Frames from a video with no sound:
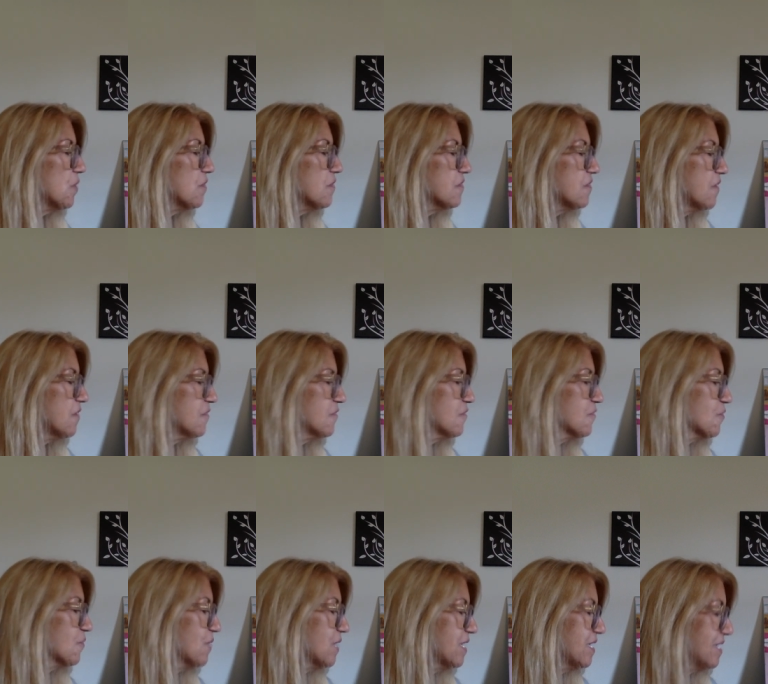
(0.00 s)

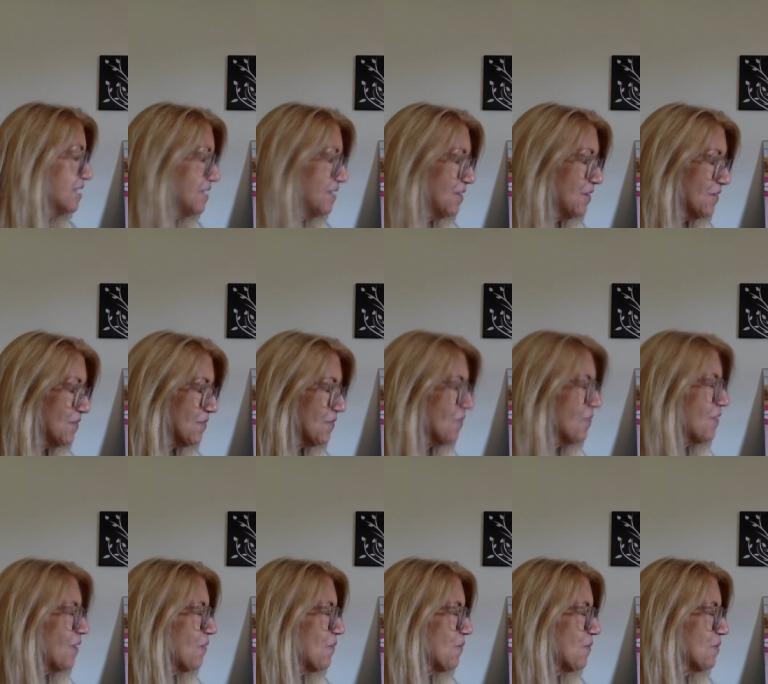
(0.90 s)
sunscreen so
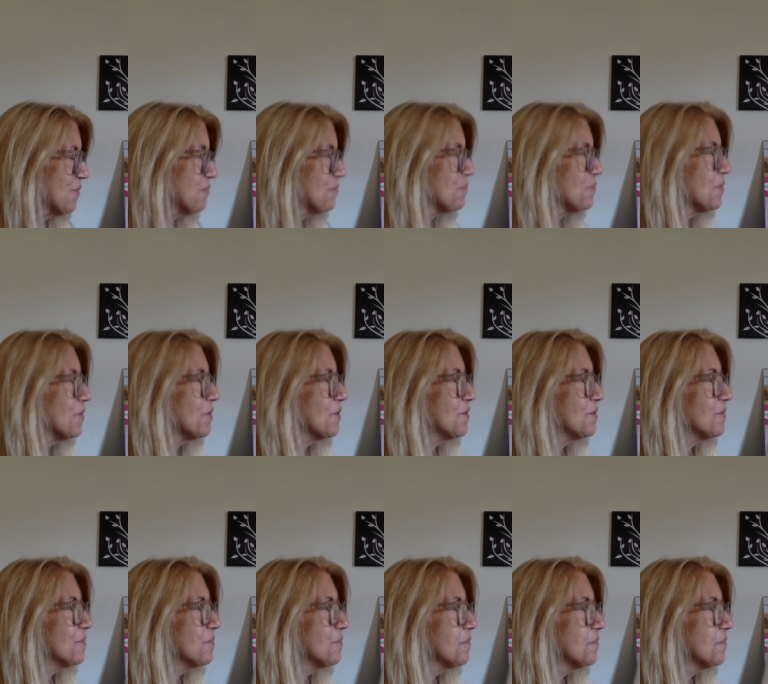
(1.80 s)
they wouldn't burn.